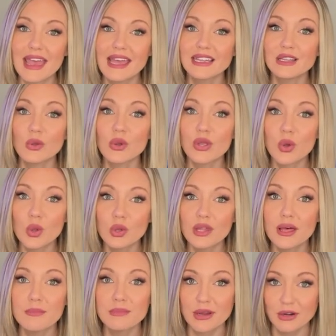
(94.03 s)
at
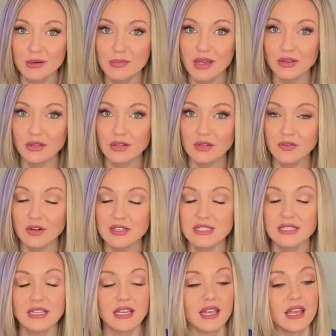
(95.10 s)
Loyola Marymount
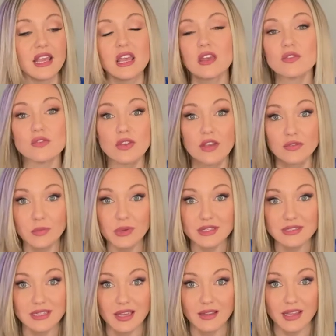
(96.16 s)
University. If you've ever been
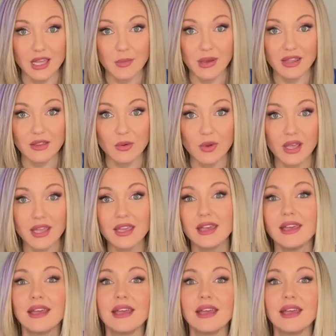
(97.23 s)
to LA, by the way,